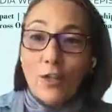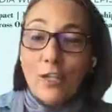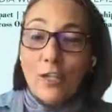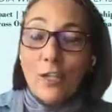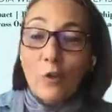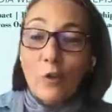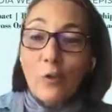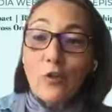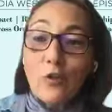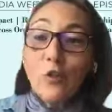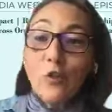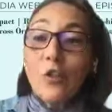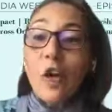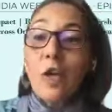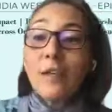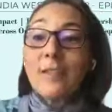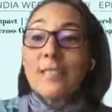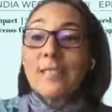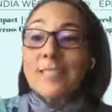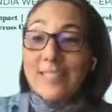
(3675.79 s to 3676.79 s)
we should
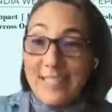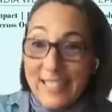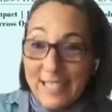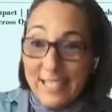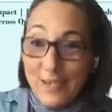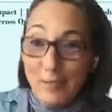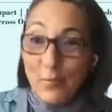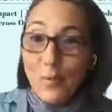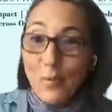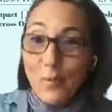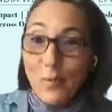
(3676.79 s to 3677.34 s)
not skip